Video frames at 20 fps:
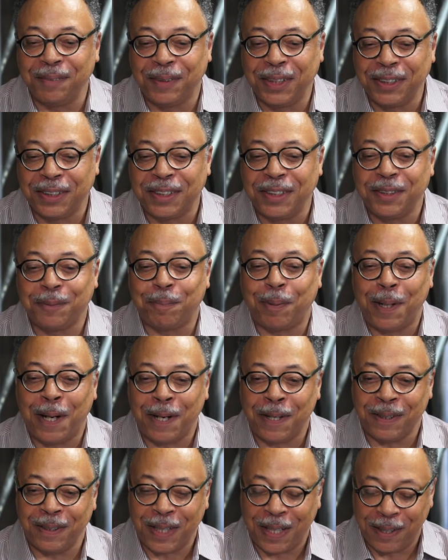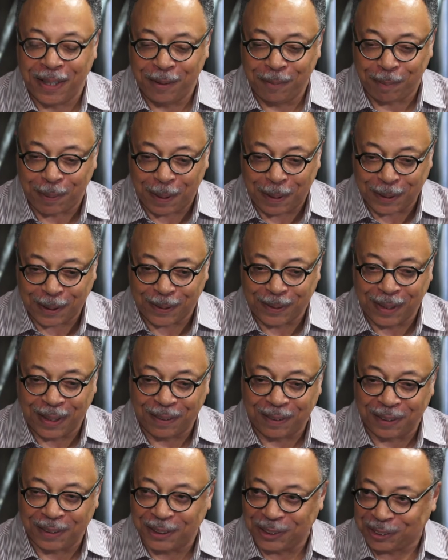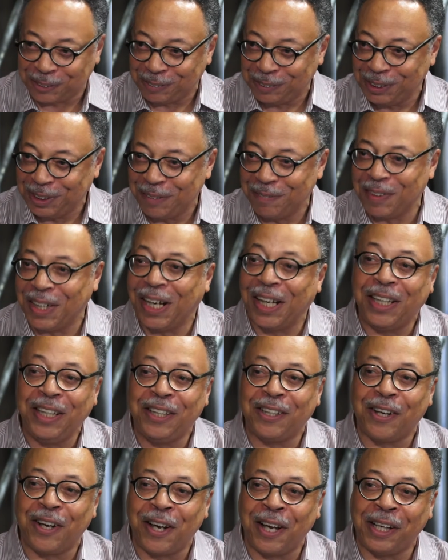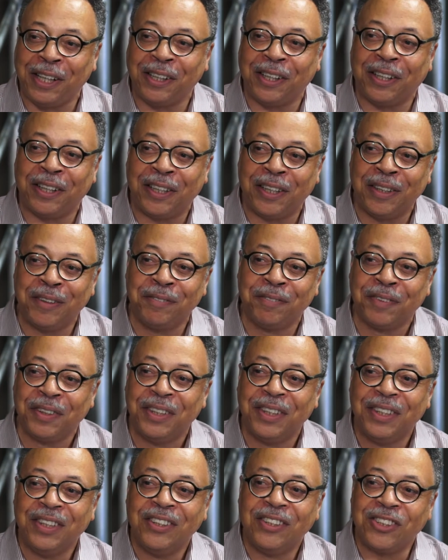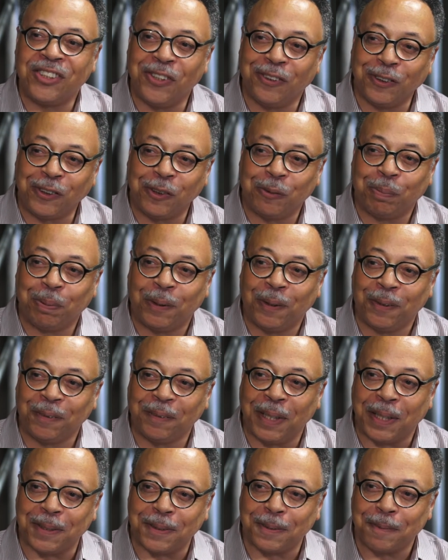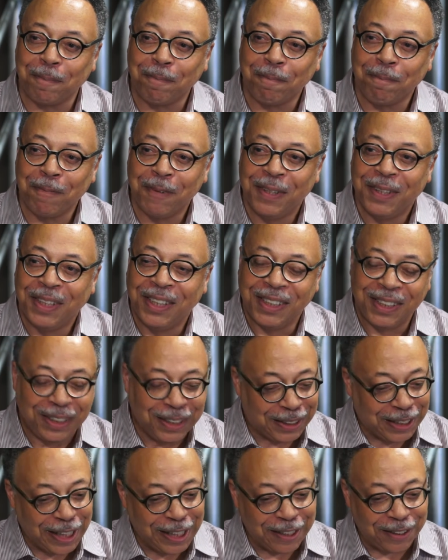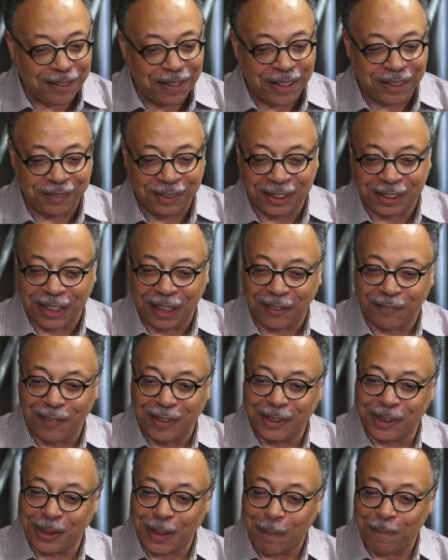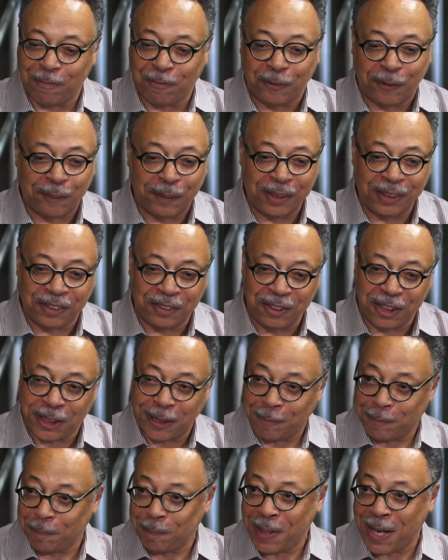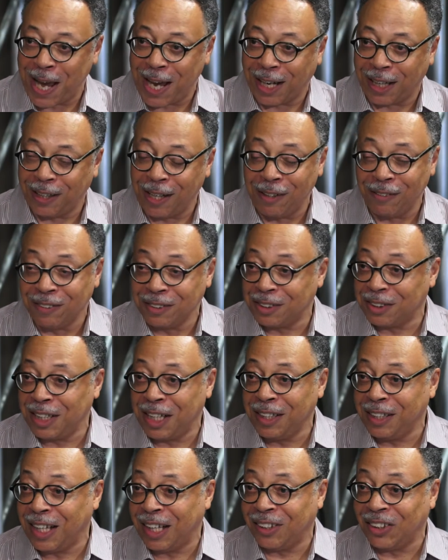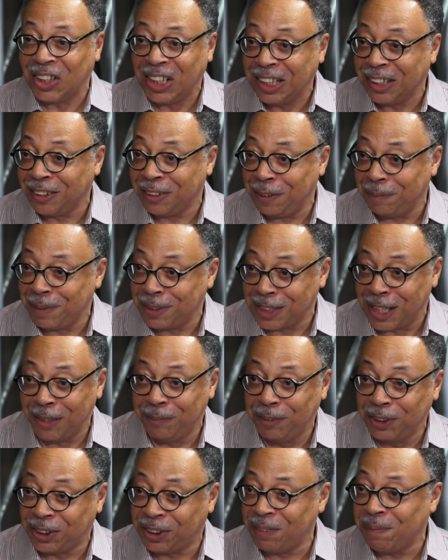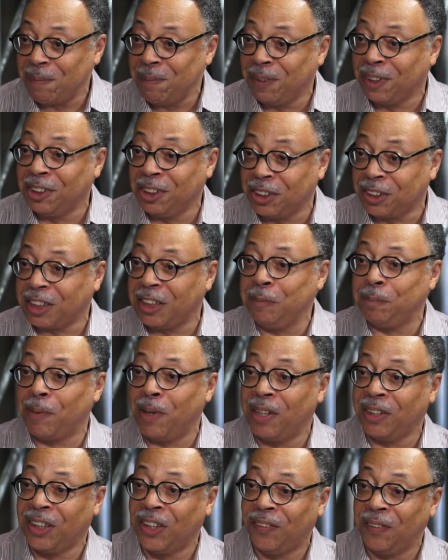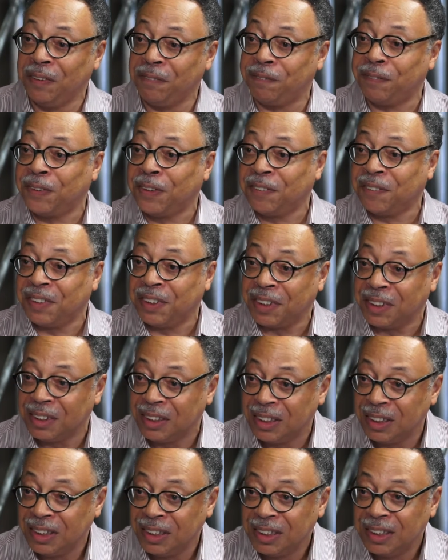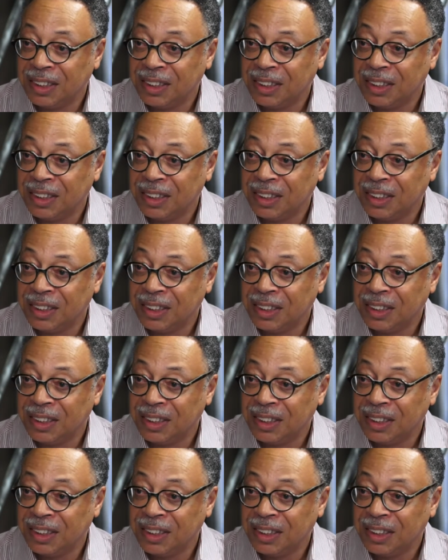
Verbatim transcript: this is part and parcel of the history of any kind of social progress. You take one step forward, two steps back, and I don't say that lightly, because I wish that we could just keep on going forward. Right,